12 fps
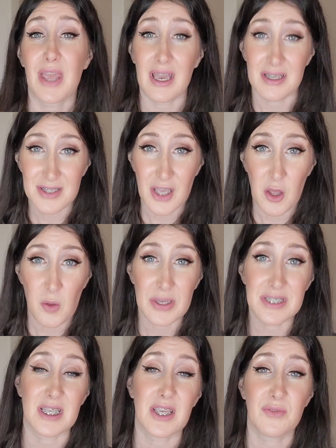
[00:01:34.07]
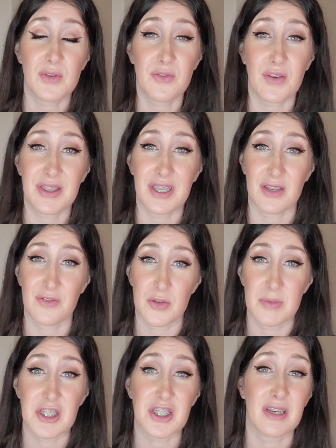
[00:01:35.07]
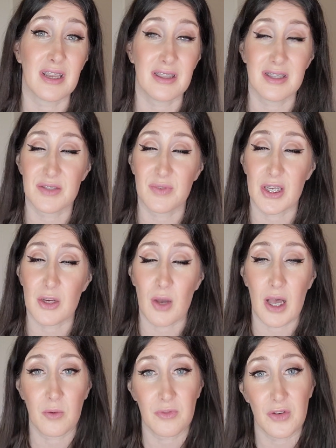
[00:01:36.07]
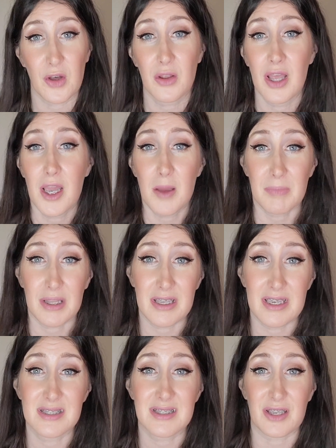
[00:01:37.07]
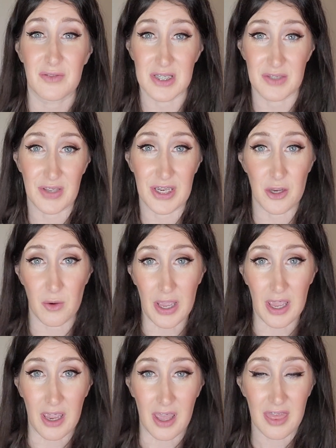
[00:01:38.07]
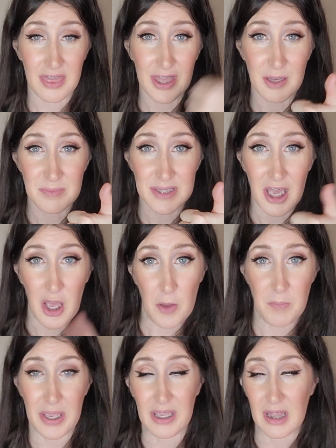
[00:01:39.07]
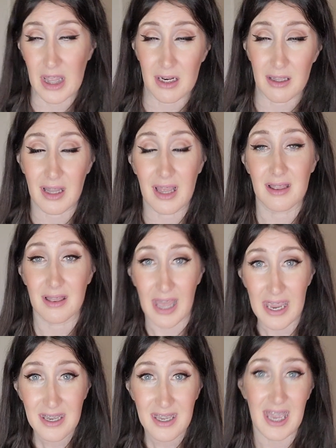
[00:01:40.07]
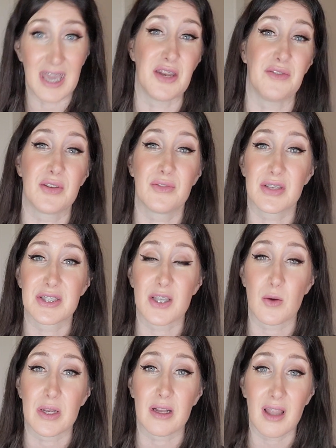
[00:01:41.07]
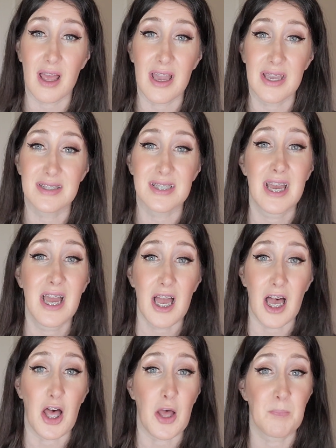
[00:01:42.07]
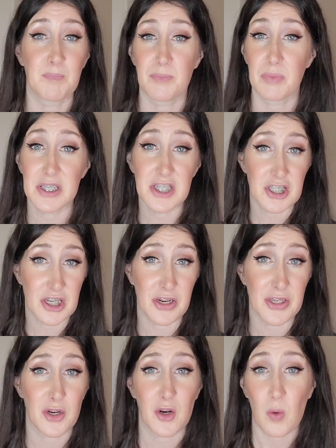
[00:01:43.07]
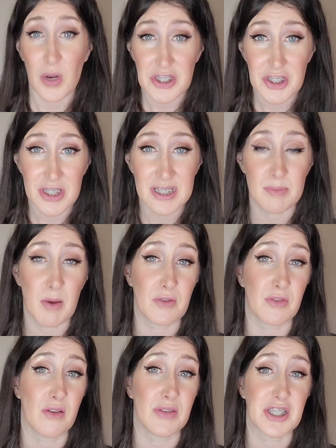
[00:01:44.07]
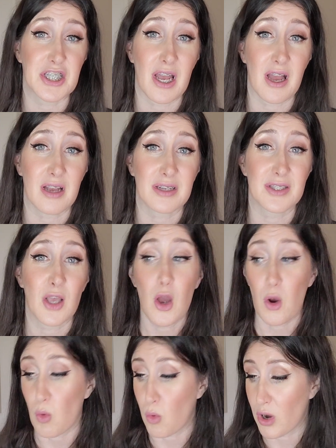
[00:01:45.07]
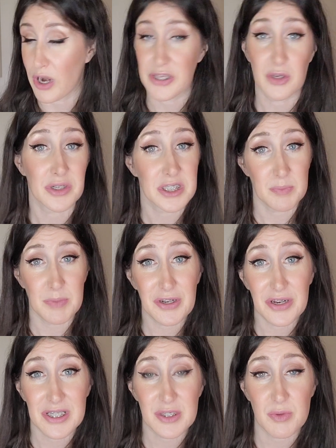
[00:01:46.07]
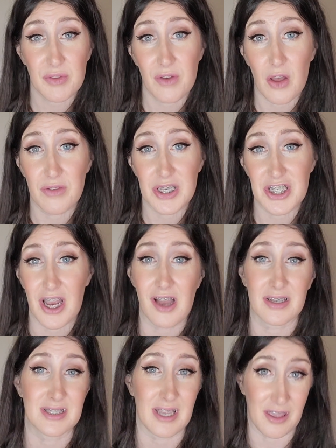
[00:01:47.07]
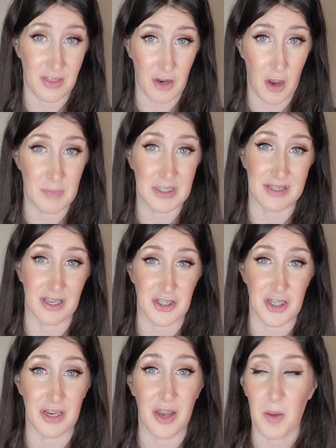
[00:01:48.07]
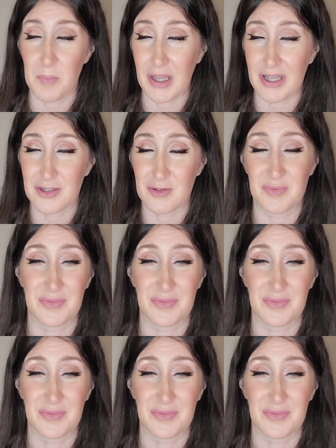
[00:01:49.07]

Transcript: As always, if you find the information in this video helpful, please give this video a thumbs up, a little like, and if you feel so inclined, please share your questions about vulva checks or your experience with vulva checks in the comment section below.